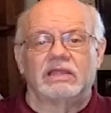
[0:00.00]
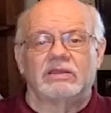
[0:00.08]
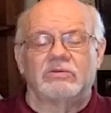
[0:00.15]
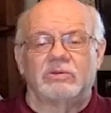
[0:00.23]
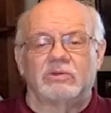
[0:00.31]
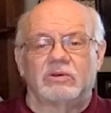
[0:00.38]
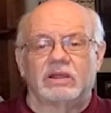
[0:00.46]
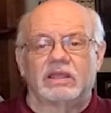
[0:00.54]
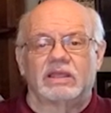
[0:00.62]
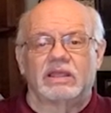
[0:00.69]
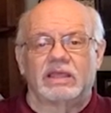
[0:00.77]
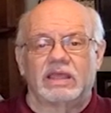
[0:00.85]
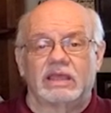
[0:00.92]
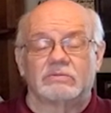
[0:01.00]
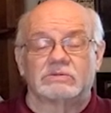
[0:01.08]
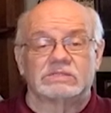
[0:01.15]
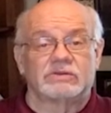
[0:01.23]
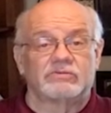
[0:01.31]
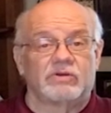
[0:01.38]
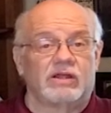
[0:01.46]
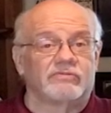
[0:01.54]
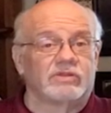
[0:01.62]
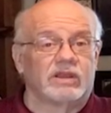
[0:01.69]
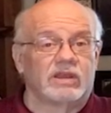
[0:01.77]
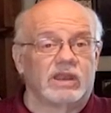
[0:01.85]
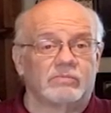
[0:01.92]
New York, and was involved
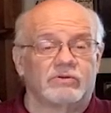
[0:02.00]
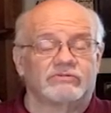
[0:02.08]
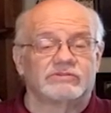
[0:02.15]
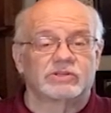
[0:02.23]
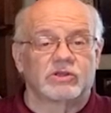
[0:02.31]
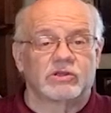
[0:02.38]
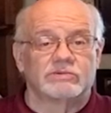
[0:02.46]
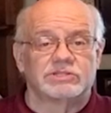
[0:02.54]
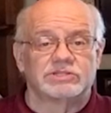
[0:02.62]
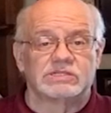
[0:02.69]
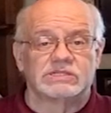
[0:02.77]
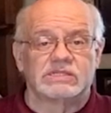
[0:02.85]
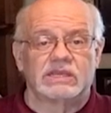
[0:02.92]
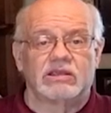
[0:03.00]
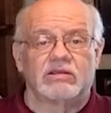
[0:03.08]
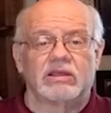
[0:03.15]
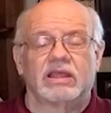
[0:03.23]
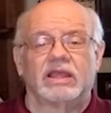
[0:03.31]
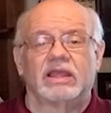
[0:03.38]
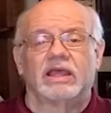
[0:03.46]
in a number of skirmishes there.